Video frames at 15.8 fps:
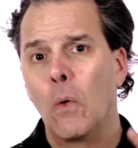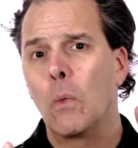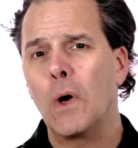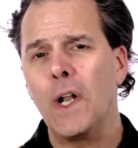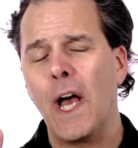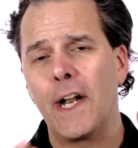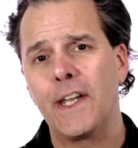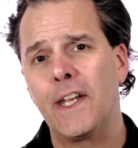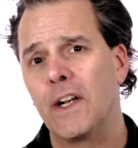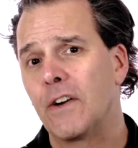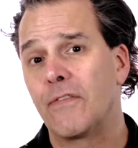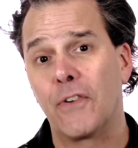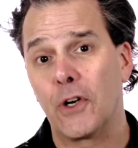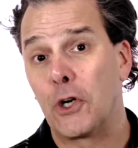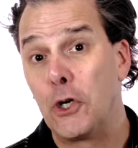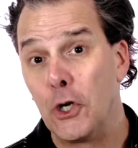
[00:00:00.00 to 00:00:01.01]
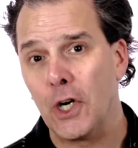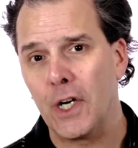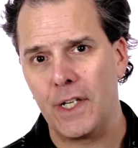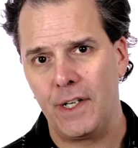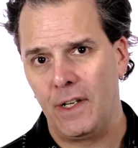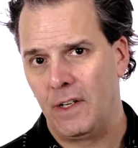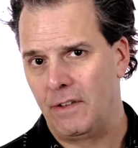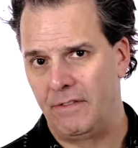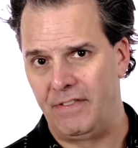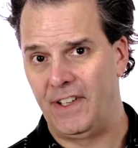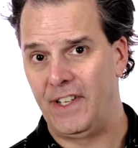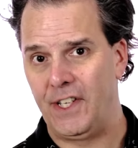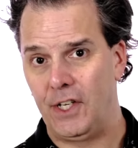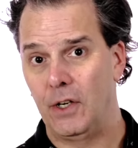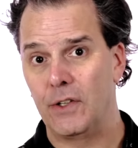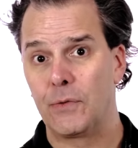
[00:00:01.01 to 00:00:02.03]
we're not here for good
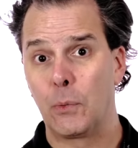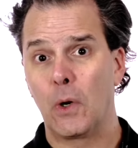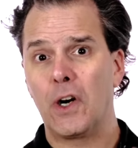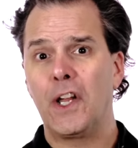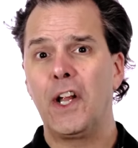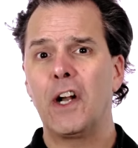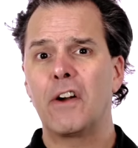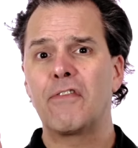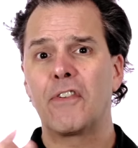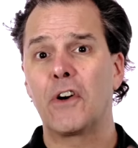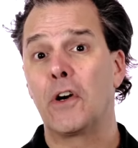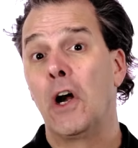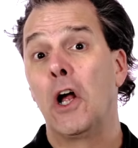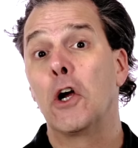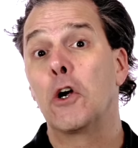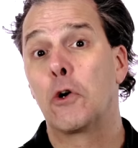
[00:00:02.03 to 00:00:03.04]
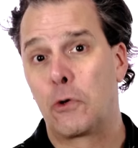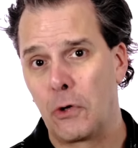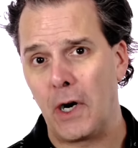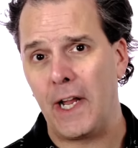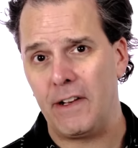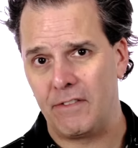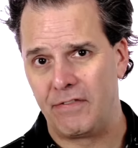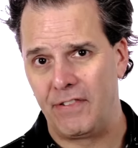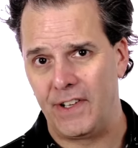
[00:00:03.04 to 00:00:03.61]
videos, we're here for great